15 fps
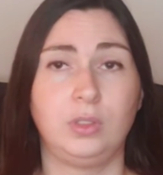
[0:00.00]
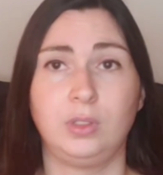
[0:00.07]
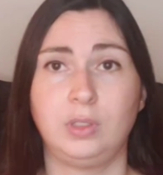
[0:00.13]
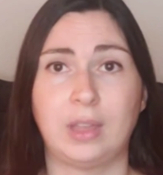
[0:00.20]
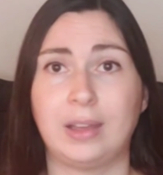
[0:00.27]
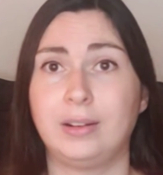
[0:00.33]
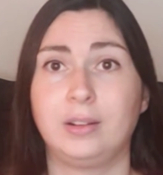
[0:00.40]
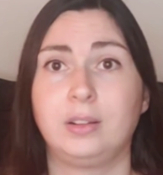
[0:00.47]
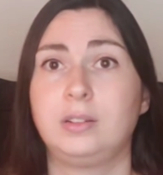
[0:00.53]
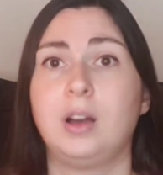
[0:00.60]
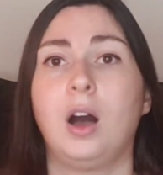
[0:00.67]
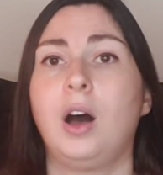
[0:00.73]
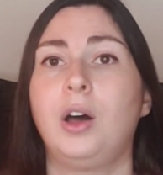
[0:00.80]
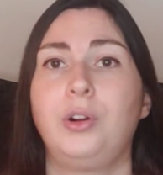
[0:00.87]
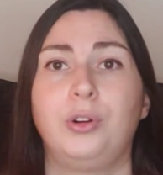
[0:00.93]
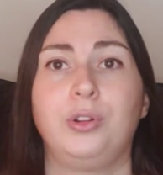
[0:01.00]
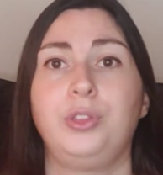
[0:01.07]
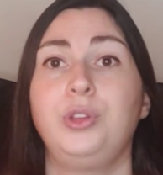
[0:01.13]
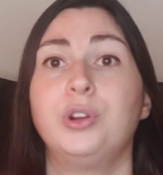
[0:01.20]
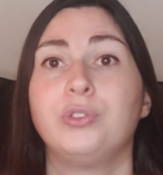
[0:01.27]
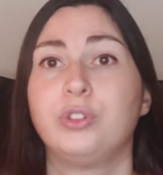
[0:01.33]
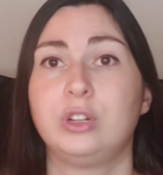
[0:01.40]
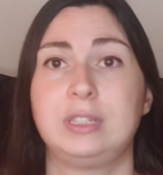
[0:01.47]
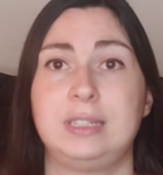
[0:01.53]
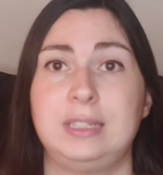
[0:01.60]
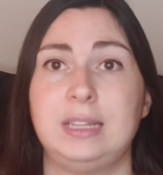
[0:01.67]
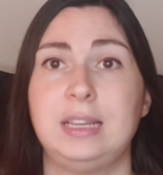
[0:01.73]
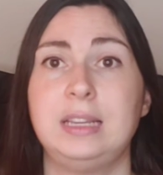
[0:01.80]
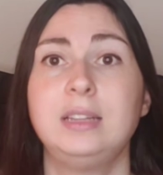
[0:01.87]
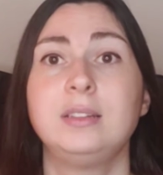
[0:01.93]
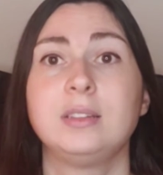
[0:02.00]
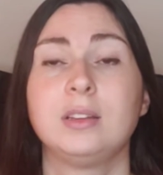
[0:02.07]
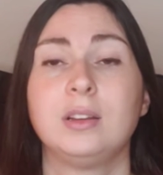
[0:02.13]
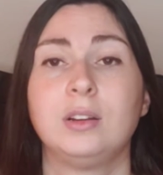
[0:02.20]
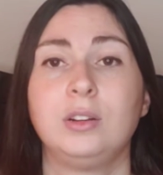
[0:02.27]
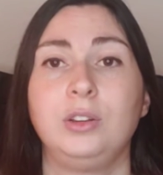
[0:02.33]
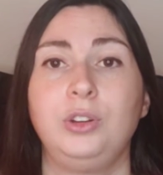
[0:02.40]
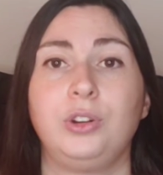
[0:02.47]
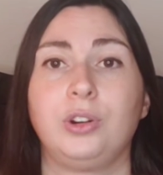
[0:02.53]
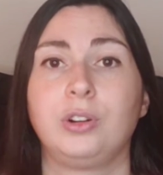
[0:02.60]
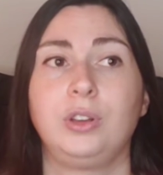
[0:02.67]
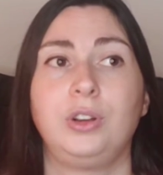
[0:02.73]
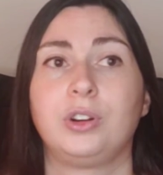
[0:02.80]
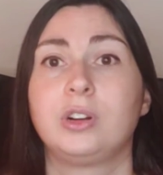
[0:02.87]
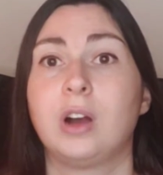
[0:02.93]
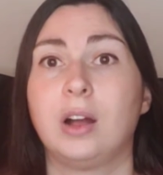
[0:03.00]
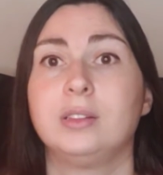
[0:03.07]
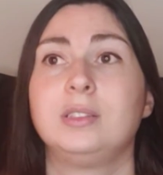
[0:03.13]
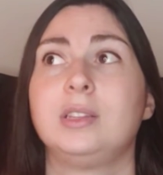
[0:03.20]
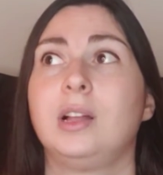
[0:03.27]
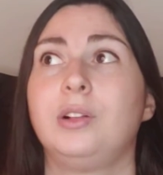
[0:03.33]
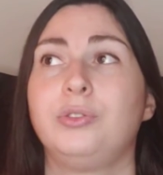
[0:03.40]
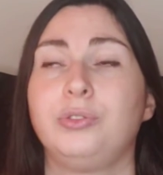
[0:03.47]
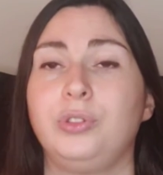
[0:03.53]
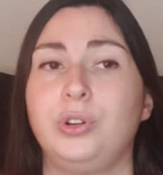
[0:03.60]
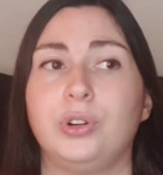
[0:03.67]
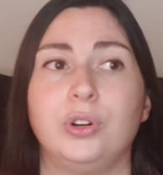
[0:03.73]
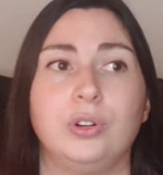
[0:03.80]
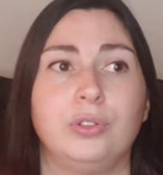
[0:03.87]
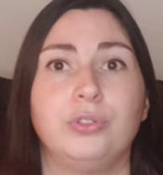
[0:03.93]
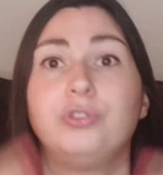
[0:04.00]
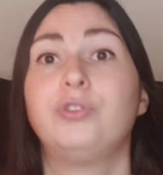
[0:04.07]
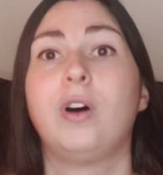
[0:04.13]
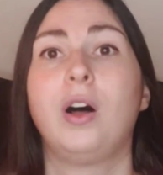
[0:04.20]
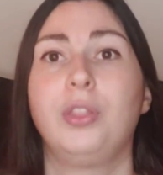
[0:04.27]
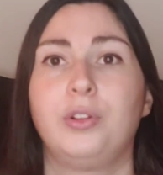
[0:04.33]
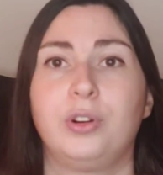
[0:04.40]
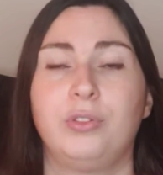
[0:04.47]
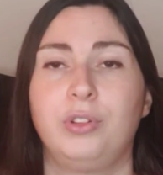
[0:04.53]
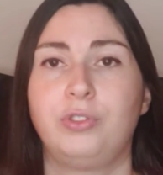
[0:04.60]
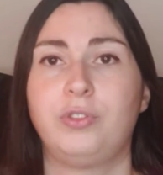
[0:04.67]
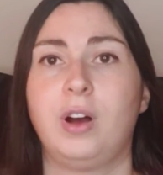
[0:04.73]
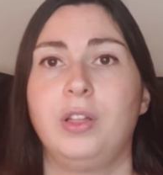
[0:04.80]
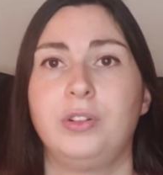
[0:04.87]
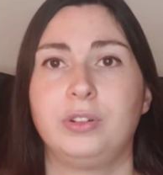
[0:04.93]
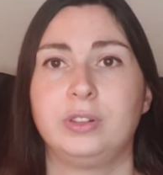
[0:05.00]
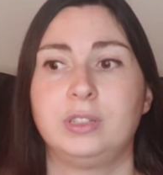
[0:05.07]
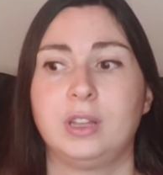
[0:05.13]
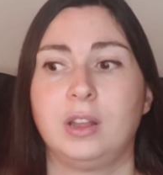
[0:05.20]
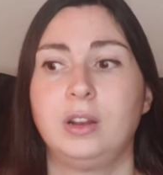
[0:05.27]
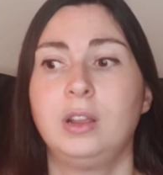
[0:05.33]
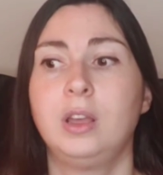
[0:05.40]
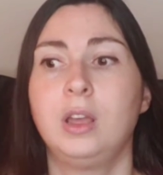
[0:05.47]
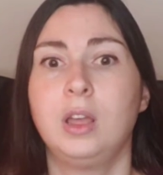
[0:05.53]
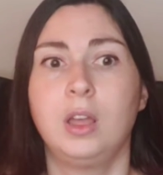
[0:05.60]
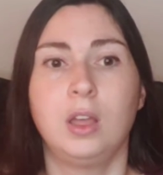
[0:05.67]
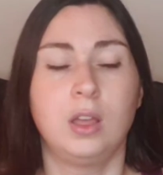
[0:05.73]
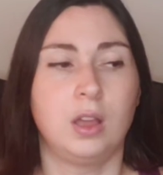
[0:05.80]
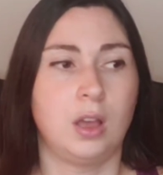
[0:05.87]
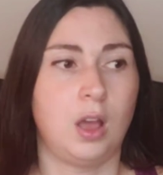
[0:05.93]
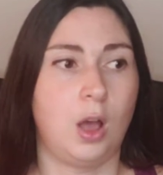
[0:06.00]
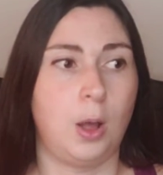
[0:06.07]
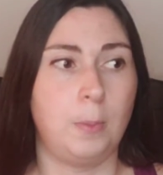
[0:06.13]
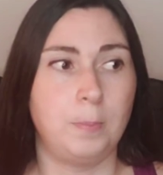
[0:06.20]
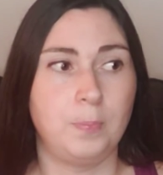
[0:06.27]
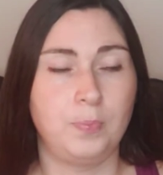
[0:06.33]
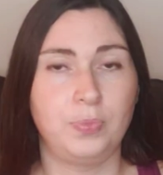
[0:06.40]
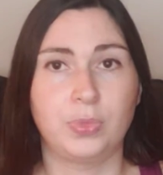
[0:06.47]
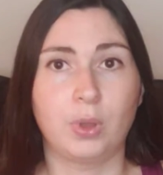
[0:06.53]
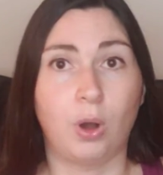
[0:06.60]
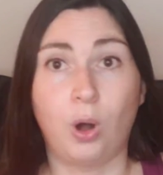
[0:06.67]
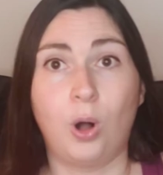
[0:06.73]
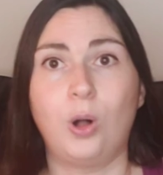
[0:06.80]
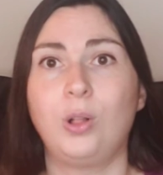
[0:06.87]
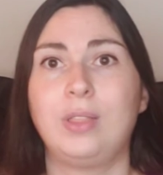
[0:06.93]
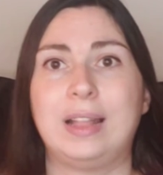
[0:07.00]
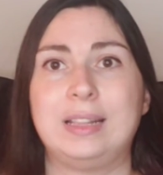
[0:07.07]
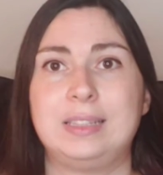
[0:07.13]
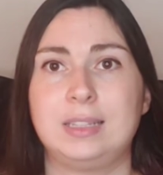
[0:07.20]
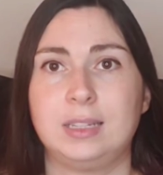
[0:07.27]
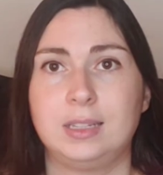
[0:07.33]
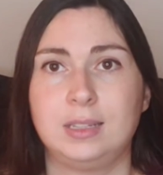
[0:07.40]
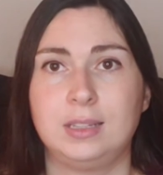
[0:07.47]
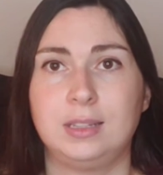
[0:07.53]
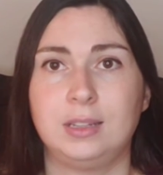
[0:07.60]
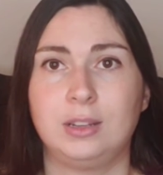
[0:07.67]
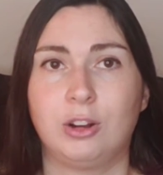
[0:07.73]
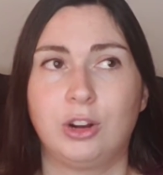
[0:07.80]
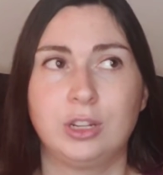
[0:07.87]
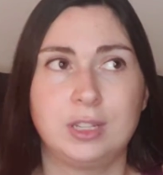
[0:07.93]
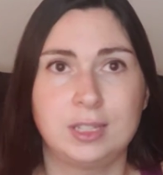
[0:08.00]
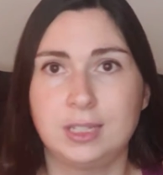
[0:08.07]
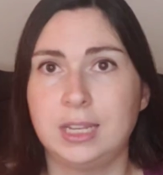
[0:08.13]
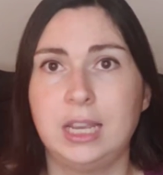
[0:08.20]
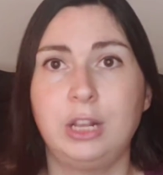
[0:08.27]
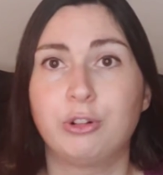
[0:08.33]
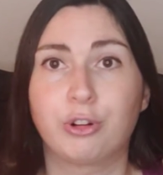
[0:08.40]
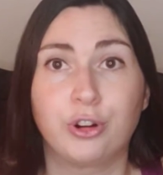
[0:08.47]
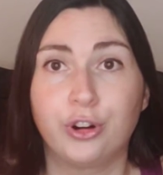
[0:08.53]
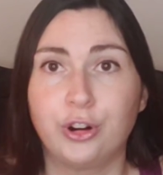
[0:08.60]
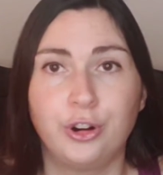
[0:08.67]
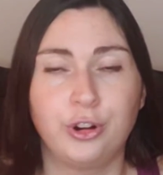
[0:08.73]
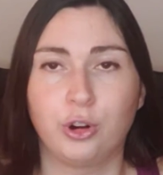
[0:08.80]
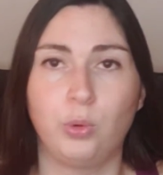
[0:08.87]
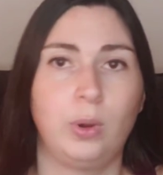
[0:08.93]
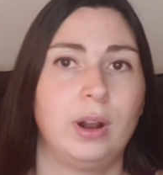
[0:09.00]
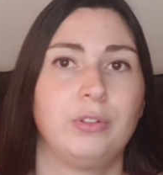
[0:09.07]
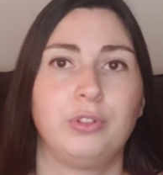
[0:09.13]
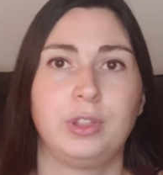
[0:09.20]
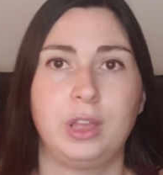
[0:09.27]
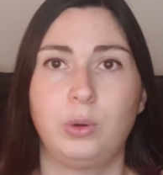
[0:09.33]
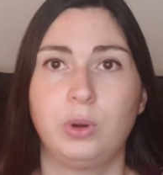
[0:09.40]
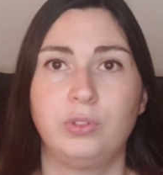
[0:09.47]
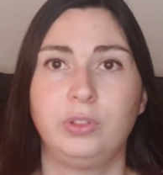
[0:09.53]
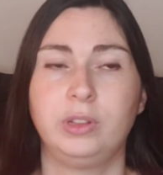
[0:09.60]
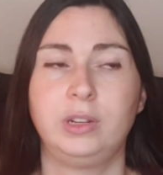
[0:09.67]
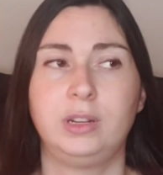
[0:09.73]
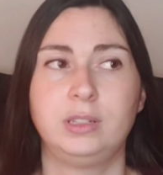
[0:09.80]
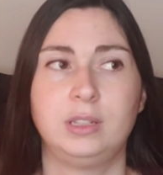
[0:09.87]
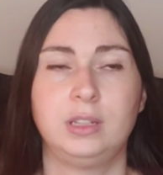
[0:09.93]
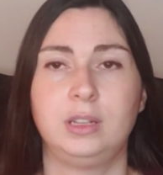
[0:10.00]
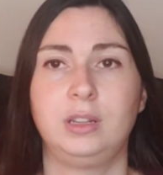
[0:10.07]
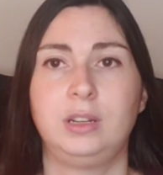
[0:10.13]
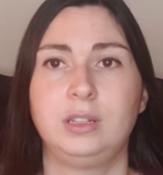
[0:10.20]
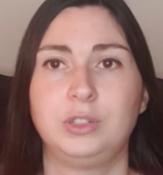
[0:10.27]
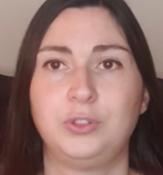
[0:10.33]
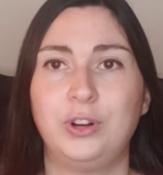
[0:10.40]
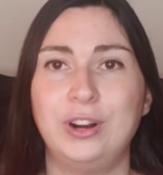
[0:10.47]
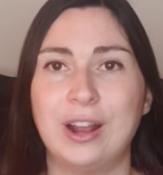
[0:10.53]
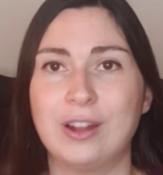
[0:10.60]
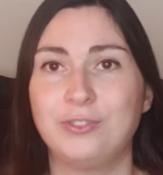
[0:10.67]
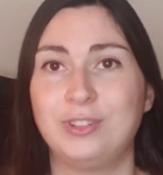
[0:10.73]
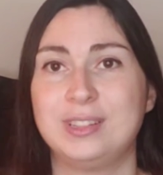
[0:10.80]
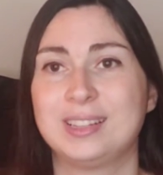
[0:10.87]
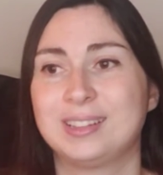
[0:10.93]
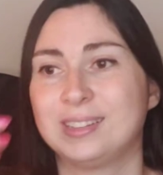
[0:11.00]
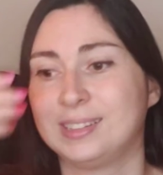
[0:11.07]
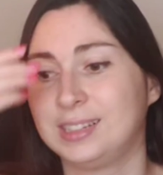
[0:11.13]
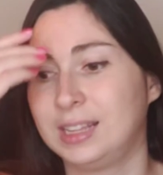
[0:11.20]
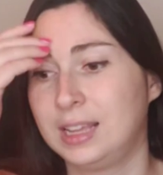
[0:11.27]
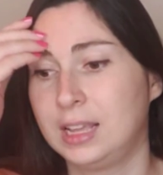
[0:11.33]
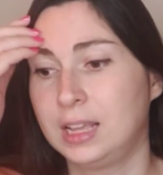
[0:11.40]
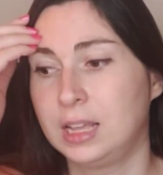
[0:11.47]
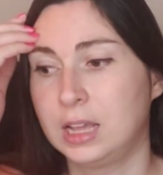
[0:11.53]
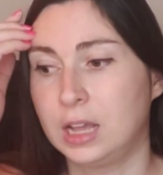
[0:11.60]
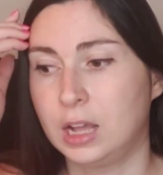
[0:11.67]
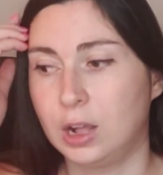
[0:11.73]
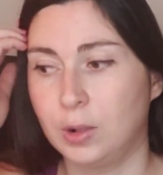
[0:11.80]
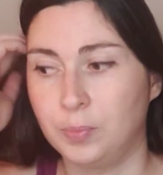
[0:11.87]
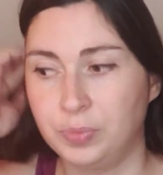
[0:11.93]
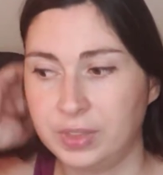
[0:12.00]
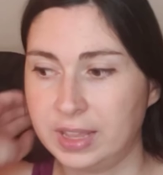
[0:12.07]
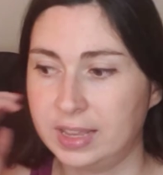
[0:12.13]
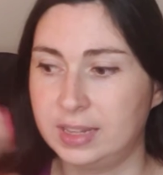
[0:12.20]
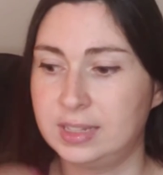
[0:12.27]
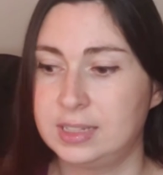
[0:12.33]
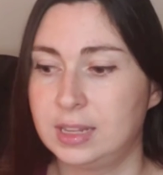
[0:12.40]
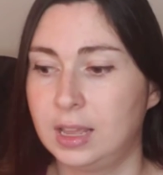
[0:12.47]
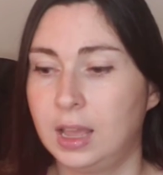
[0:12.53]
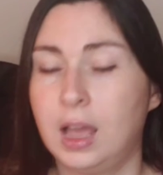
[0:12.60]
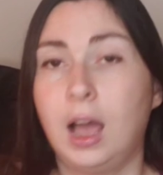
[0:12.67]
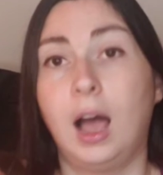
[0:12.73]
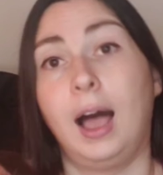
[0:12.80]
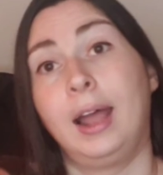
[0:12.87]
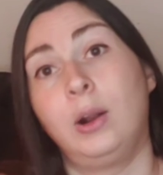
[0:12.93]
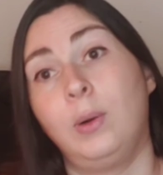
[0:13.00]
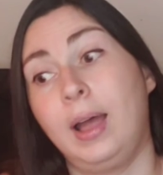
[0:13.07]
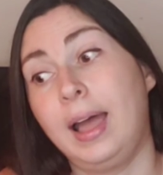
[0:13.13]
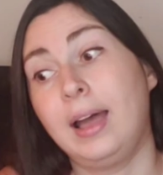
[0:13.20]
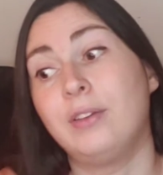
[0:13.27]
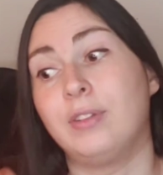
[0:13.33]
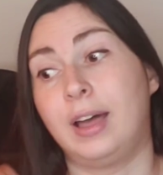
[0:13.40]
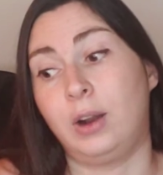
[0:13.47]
that God or the universe sees, your God self, your Father of the Father and Son, all that's seen or heard or whatever the equivalent is for non-physical, is I don't have